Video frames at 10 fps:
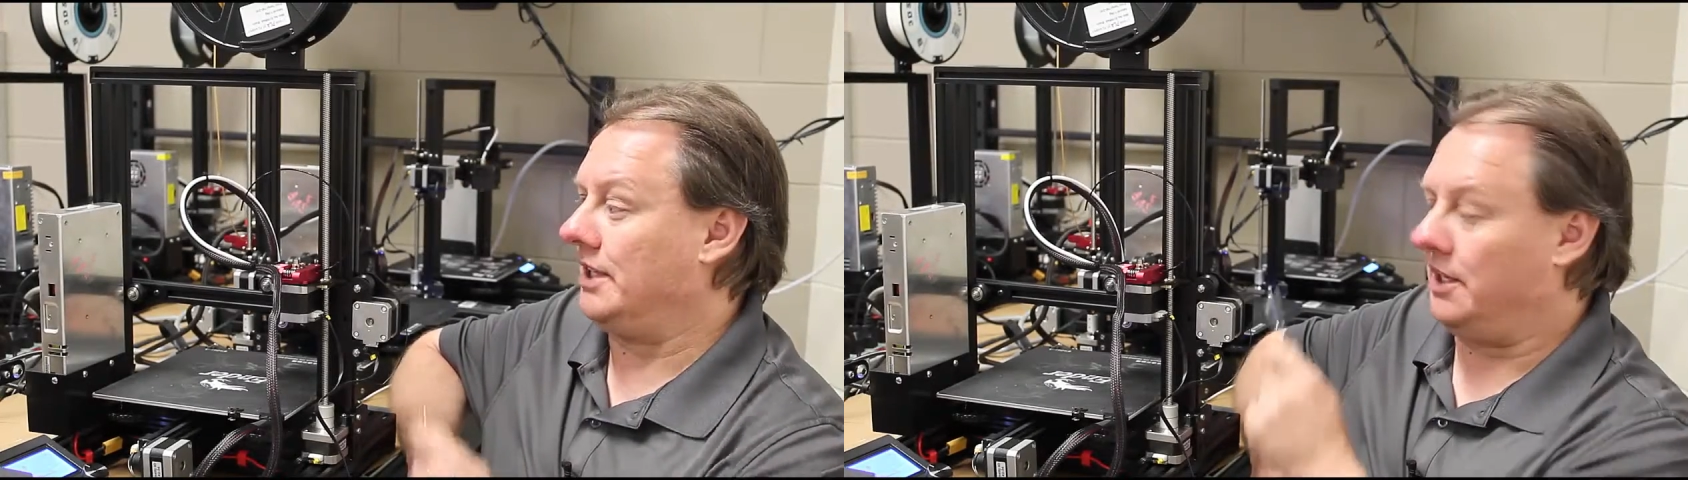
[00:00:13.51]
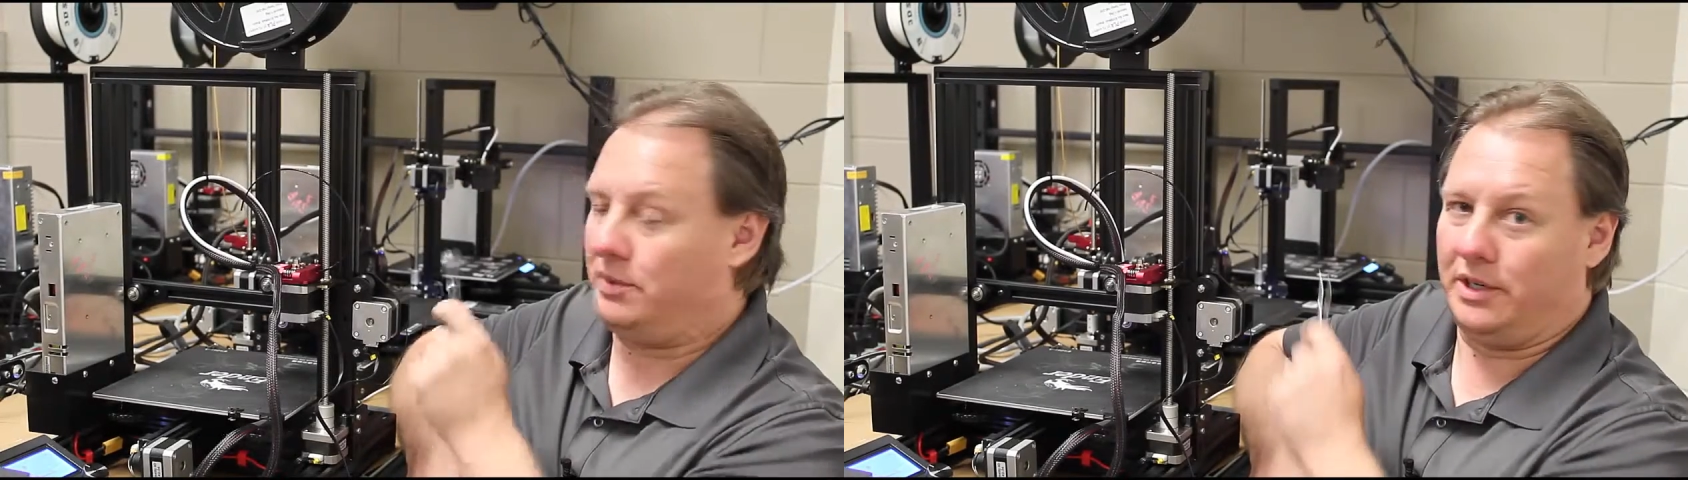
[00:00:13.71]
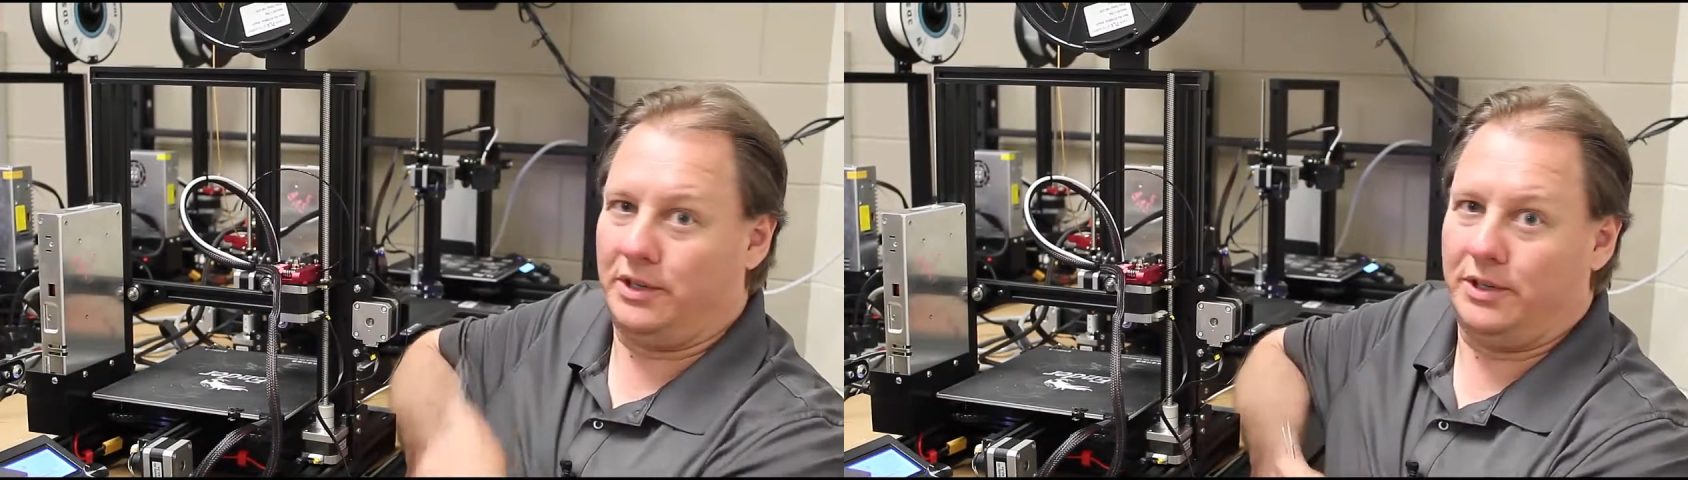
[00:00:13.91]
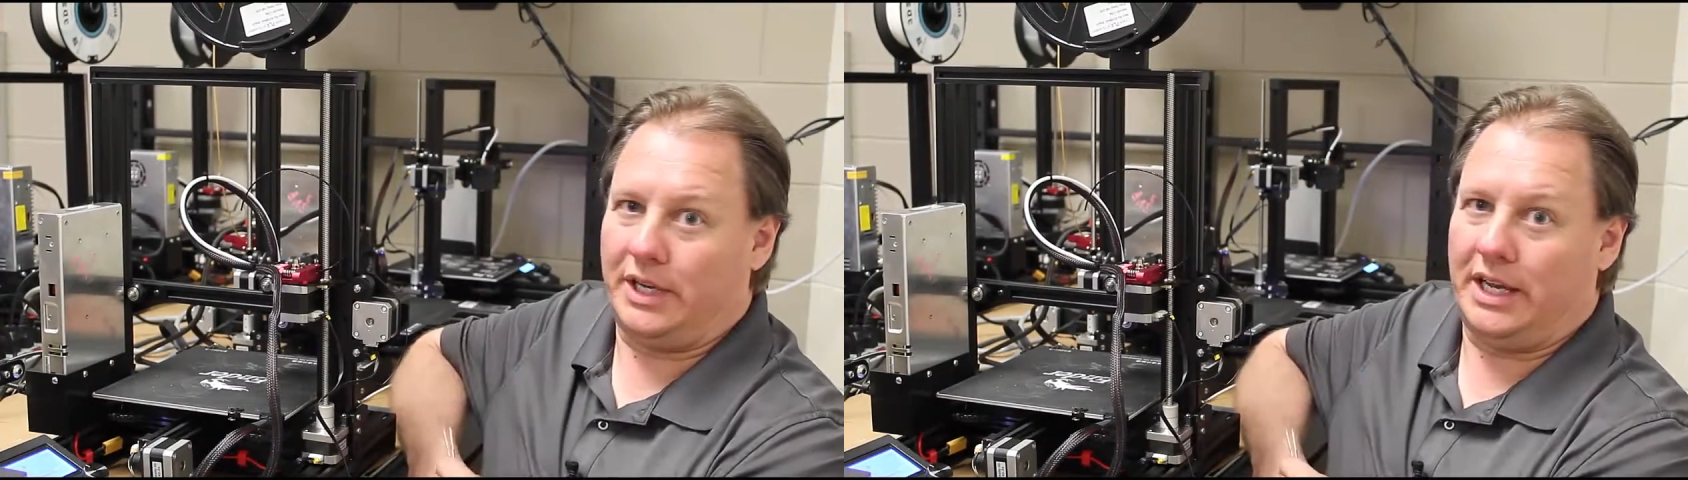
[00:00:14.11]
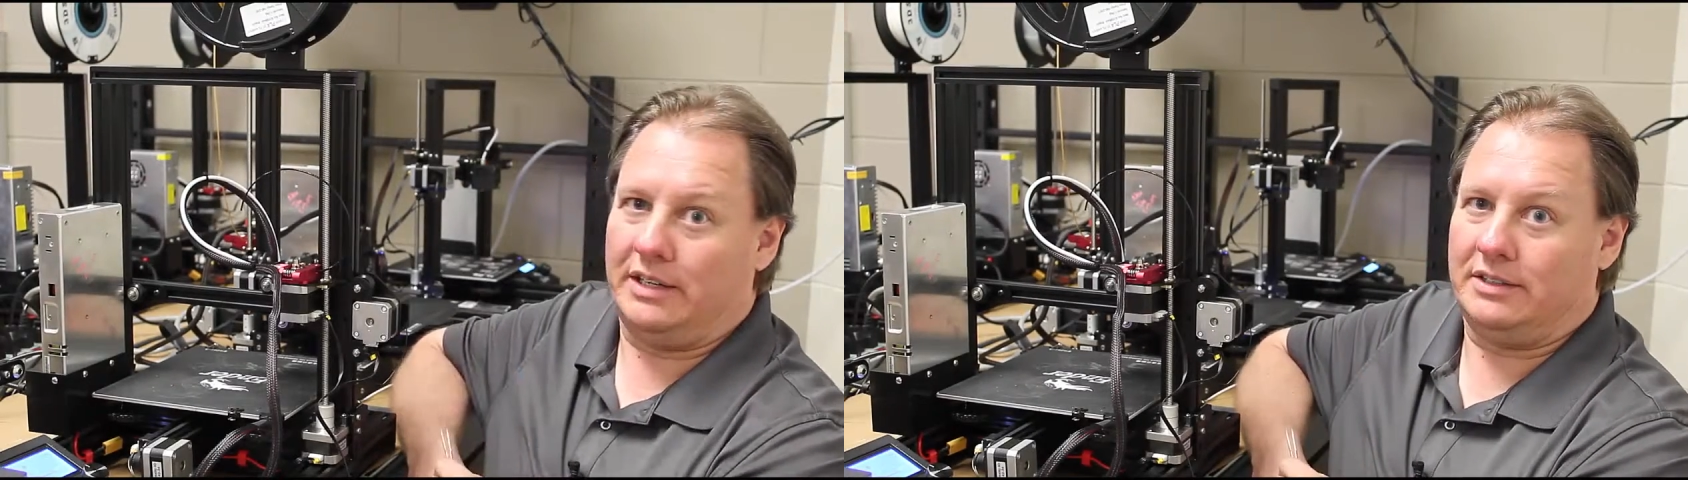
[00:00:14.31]
Today we're going to
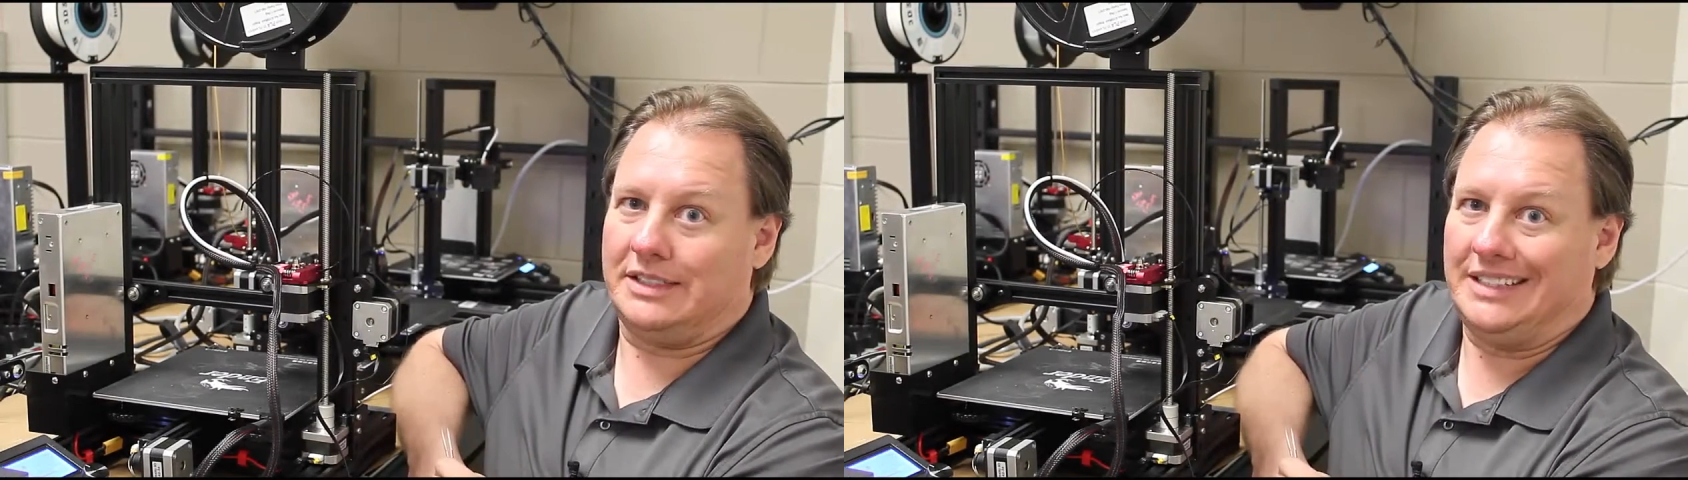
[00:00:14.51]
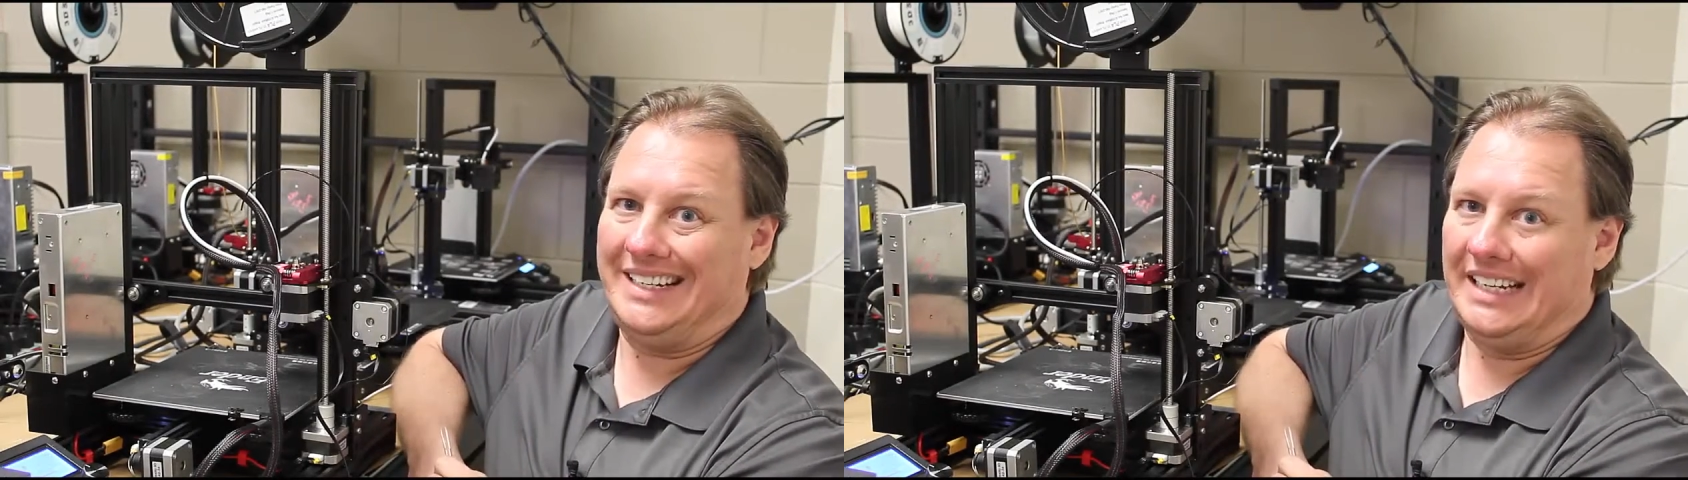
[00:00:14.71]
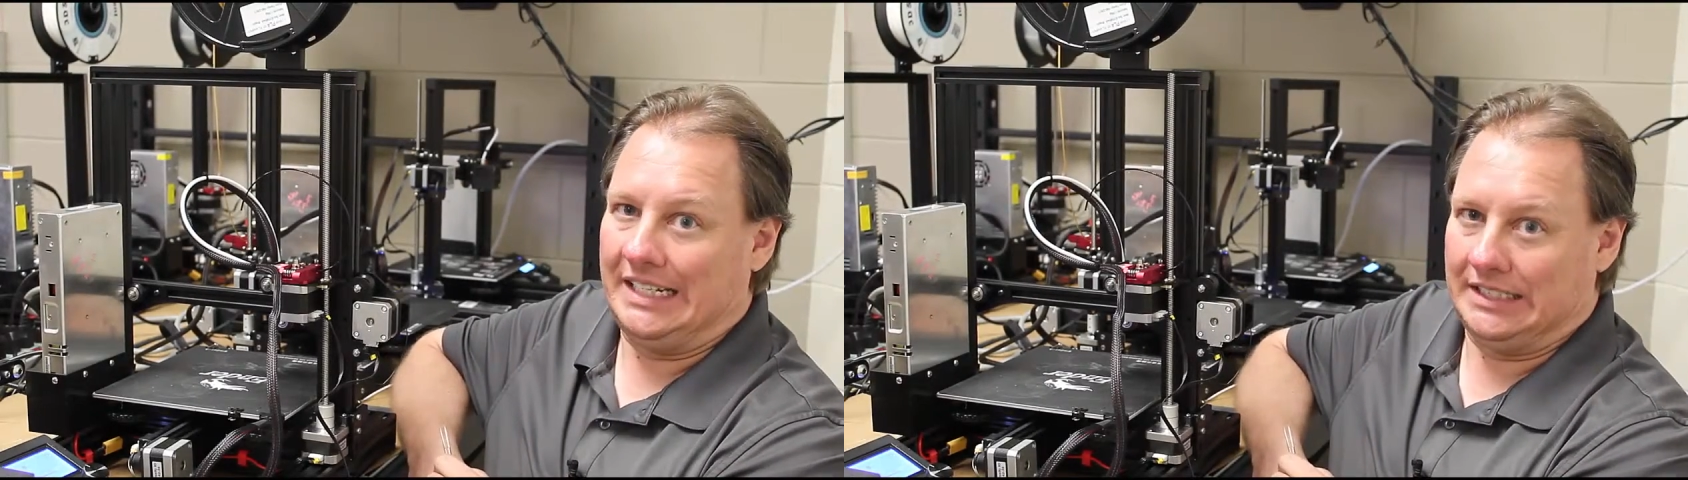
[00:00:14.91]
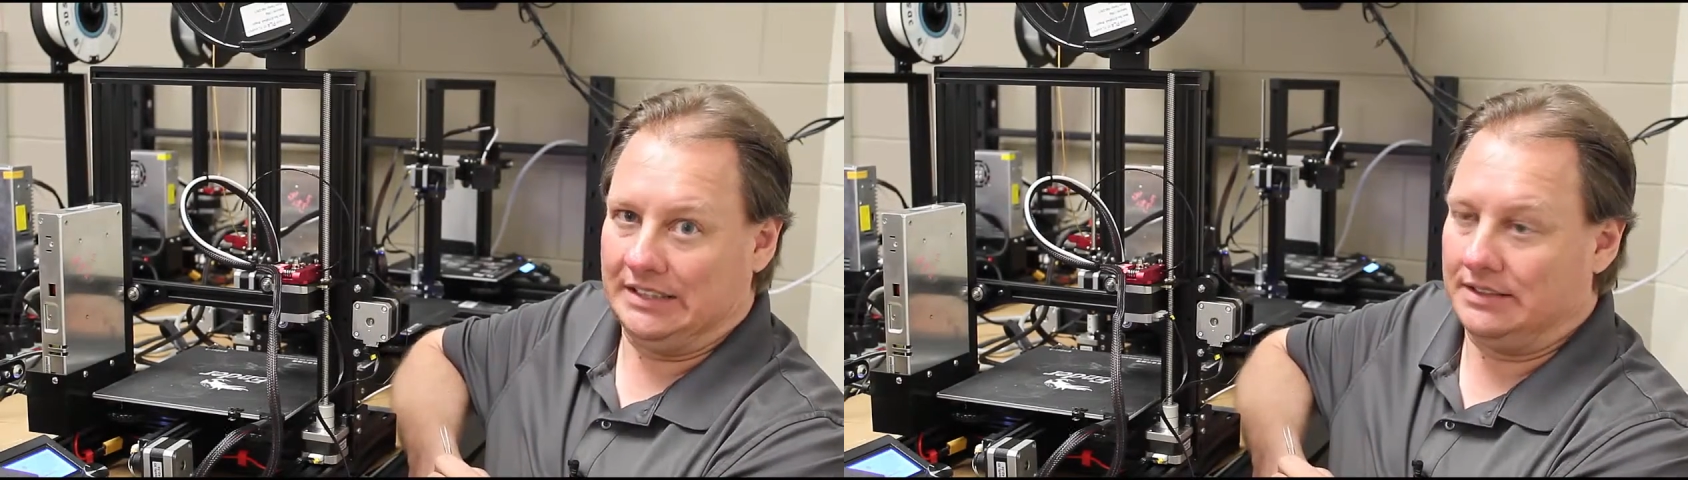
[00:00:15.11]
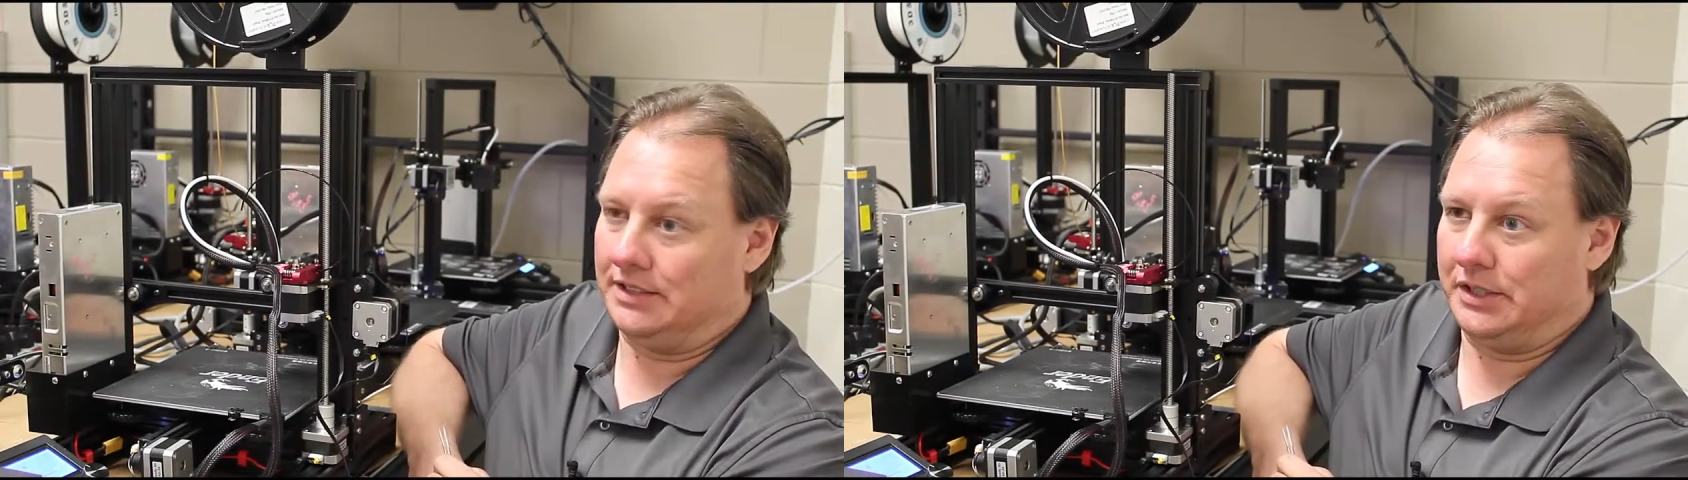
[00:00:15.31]
look at
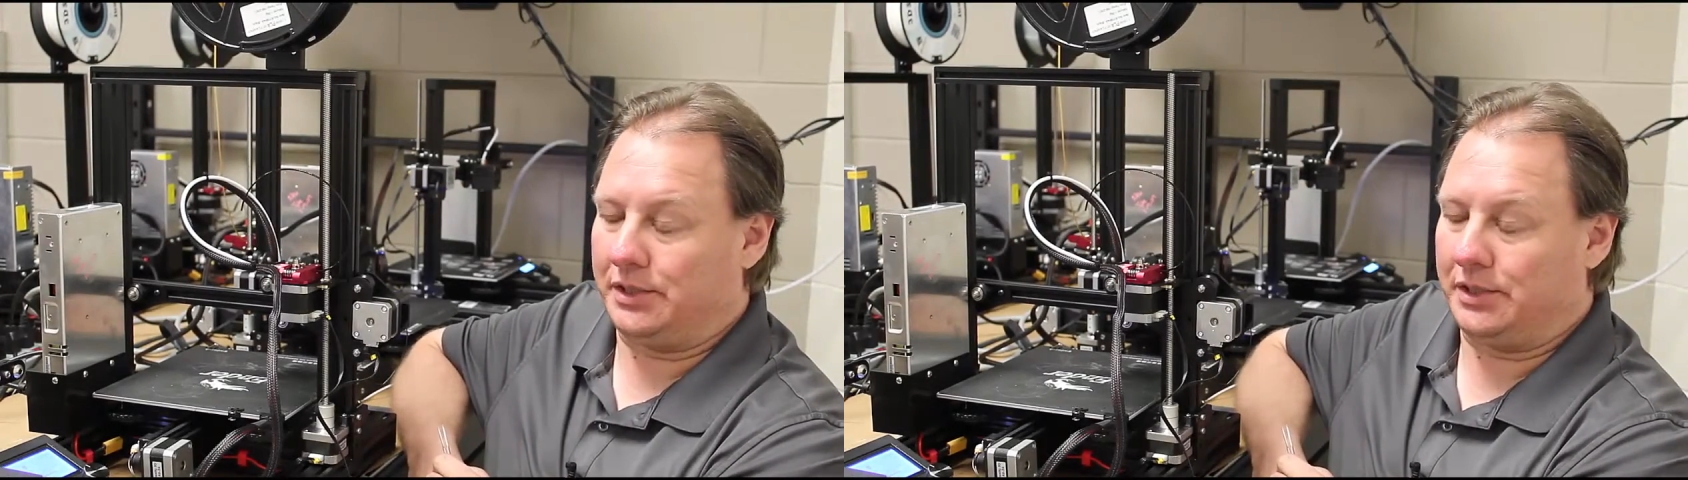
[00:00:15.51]
cleaning